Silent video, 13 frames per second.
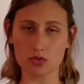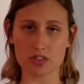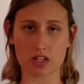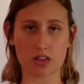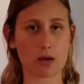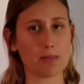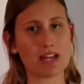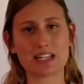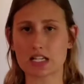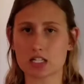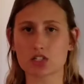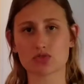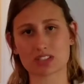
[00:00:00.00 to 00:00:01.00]
on them, it
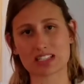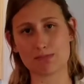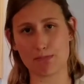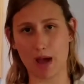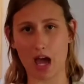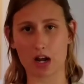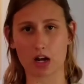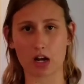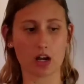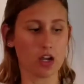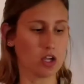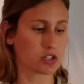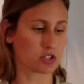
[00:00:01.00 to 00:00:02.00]
doesn't really matter.
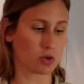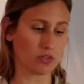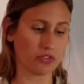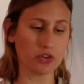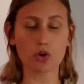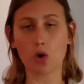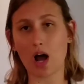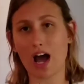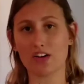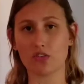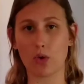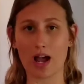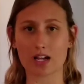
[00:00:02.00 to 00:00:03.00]
So if you don't have
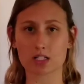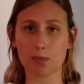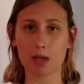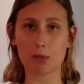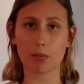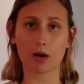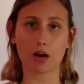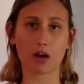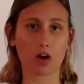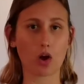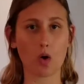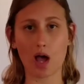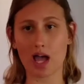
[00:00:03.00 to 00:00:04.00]
wax paper,
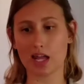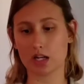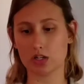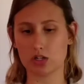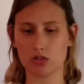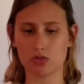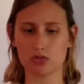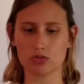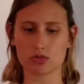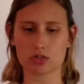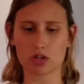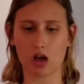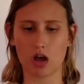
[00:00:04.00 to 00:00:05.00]
go ahead and
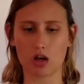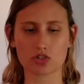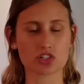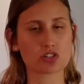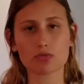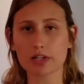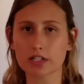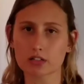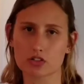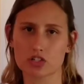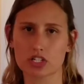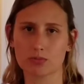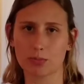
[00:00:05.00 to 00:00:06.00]
use just a regular
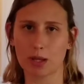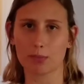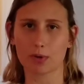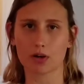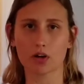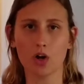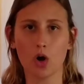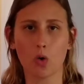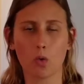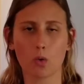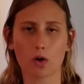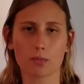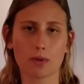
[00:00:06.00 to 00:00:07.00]
sheet of paper.
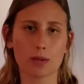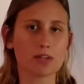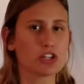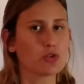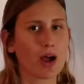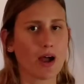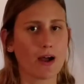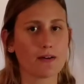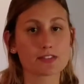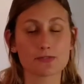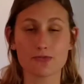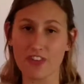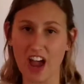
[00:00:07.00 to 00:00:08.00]
Or maybe you have
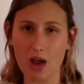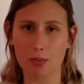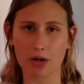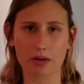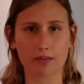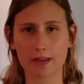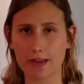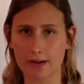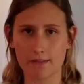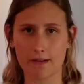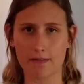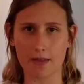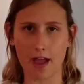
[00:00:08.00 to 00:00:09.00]
some fabric laying
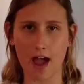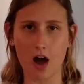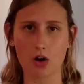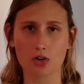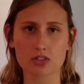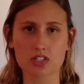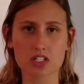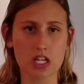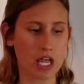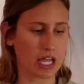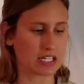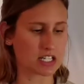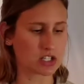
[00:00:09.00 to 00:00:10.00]
around the house.
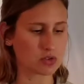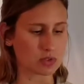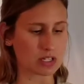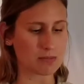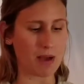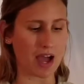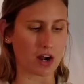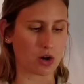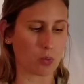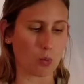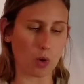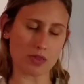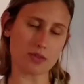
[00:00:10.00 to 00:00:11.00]
It doesn't really matter
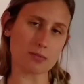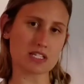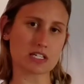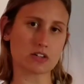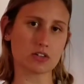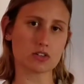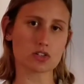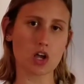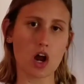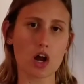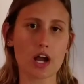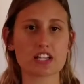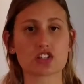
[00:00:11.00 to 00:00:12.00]
what the materials are
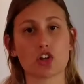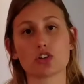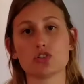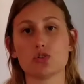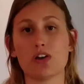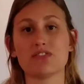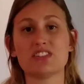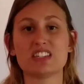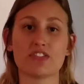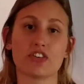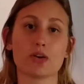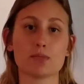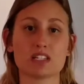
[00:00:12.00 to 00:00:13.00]
as long as you have
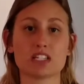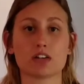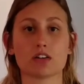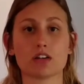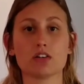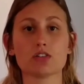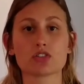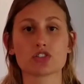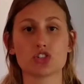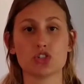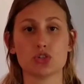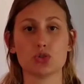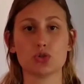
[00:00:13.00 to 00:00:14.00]
different materials
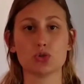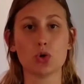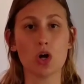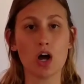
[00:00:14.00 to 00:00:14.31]
to